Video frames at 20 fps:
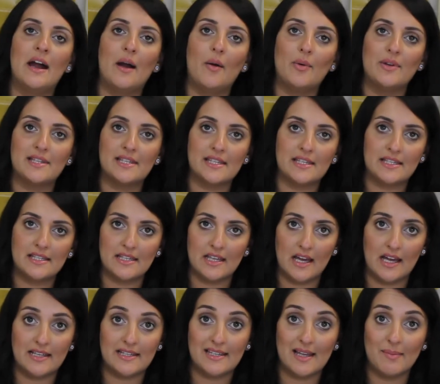What
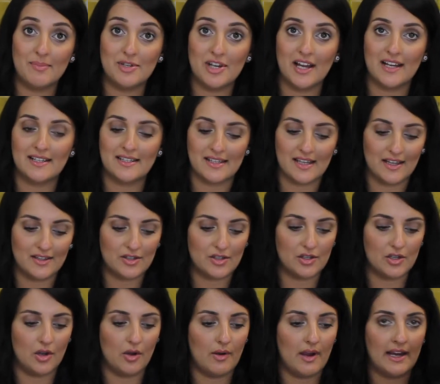subjects? And
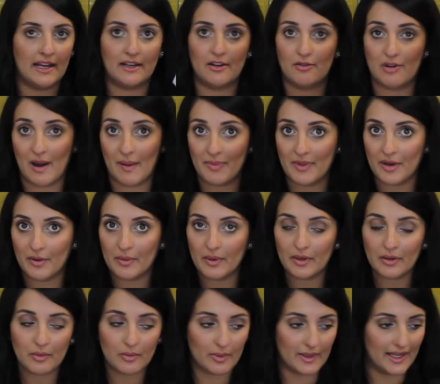so I grabbed it
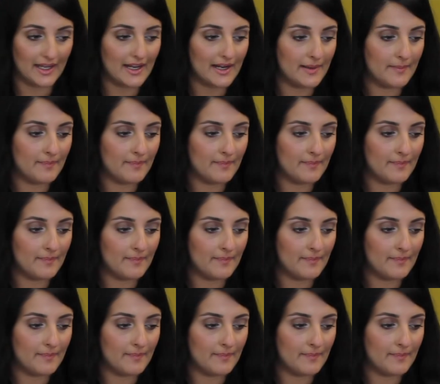real quick.